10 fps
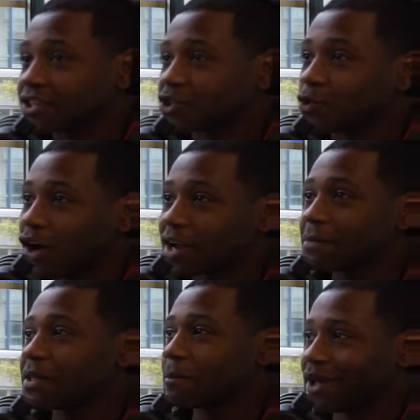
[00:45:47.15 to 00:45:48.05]
because you want
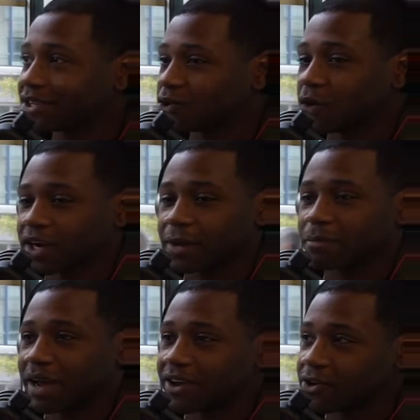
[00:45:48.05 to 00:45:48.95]
to be the best, you want to
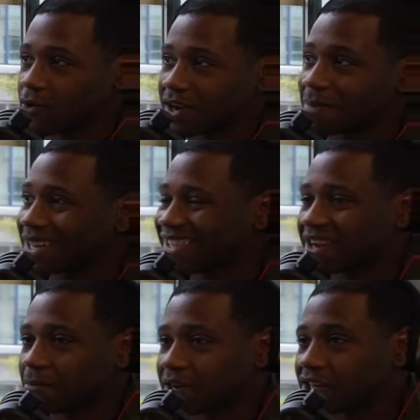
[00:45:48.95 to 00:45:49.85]
get better, you want to make a
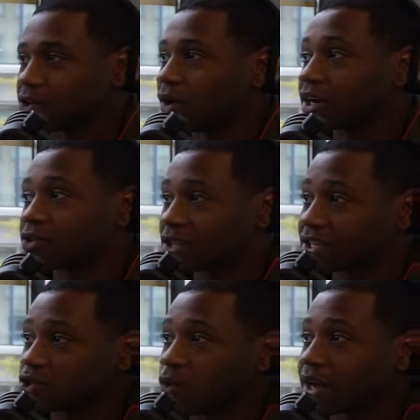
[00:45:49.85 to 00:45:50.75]
lot of money, you want to do
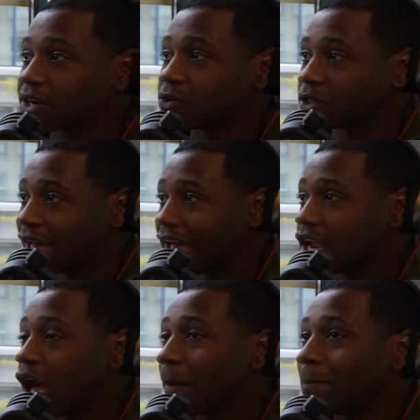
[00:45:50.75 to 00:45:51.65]
this, you want to do
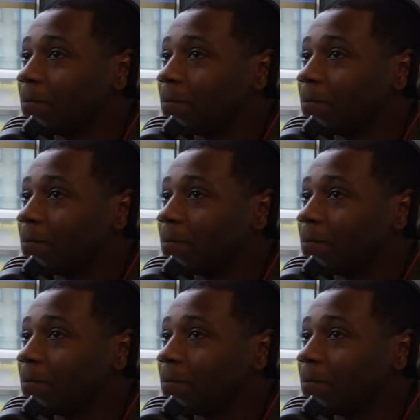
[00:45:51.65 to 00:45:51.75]
that.